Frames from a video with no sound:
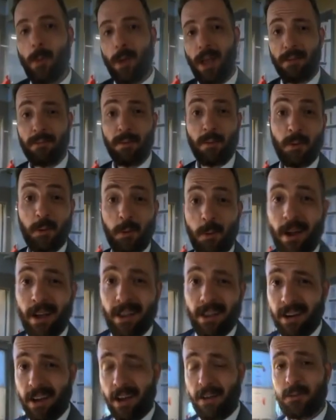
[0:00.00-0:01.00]
We have a
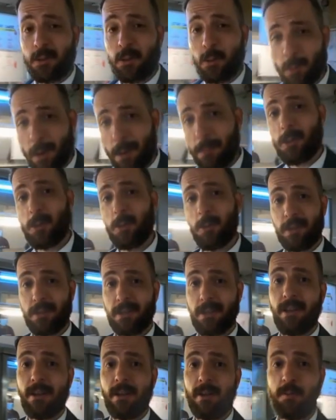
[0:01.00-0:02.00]
variety of
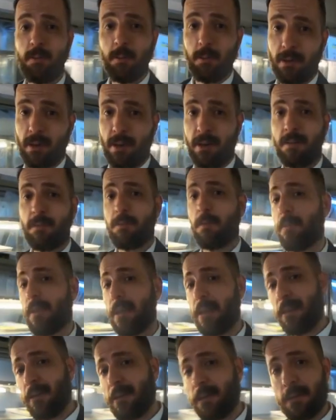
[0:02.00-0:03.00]
scrumptious food from the
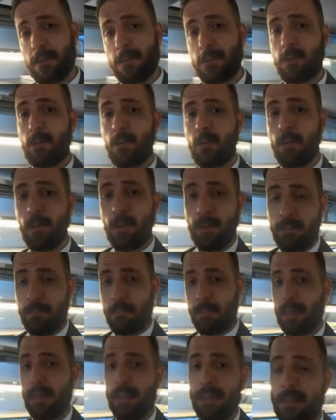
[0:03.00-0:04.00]
Indian stall,
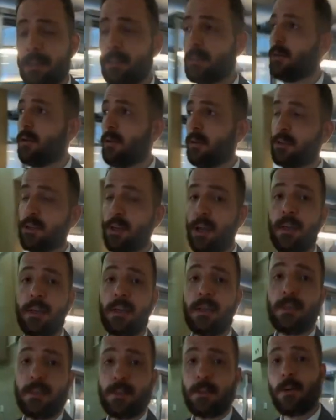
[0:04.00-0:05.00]
Malay stall,
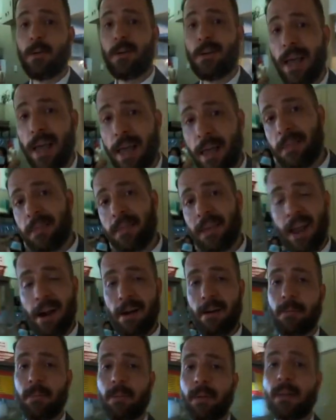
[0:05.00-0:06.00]
Chinese stall, and the
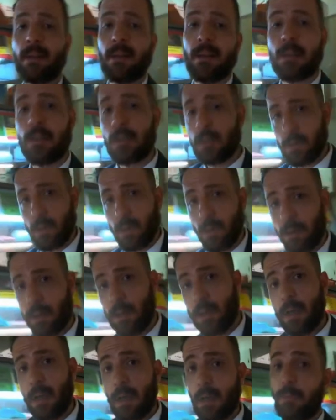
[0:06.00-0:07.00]
Arabic stall.
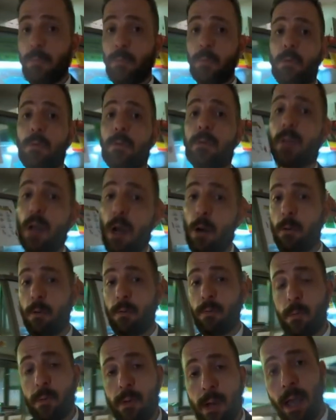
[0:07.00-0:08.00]
And of course, our
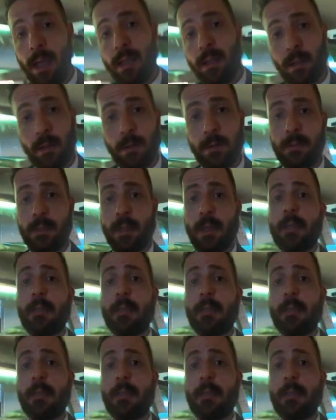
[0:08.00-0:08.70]
food handlers